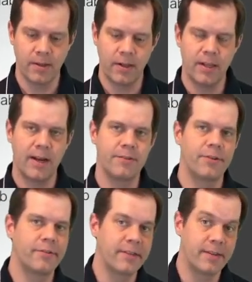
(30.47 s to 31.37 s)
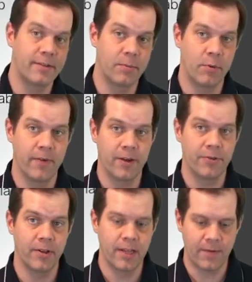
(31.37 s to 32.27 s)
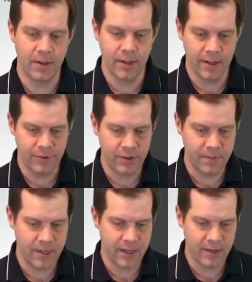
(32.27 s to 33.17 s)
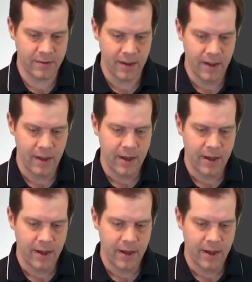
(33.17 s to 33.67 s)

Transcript: and the little asterisk next to the professional level is just because